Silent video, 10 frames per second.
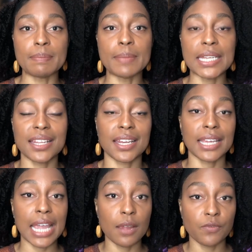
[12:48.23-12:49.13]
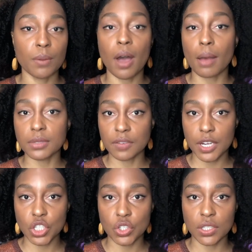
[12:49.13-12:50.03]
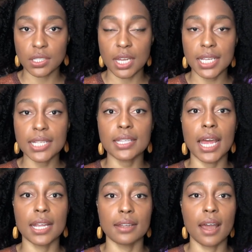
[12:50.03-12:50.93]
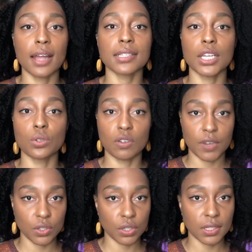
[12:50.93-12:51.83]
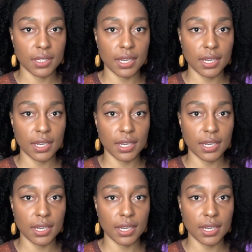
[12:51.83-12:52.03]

meaning that it came from observational studies and not intervention